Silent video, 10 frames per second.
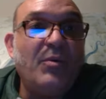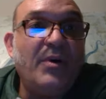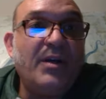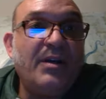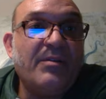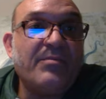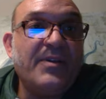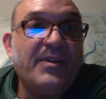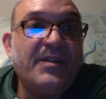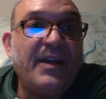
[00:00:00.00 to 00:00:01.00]
what
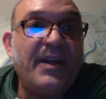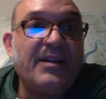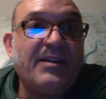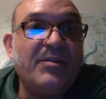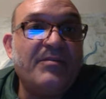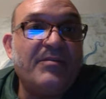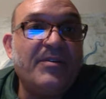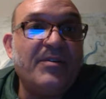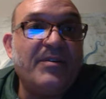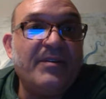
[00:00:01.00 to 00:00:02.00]
countries tax you if you don't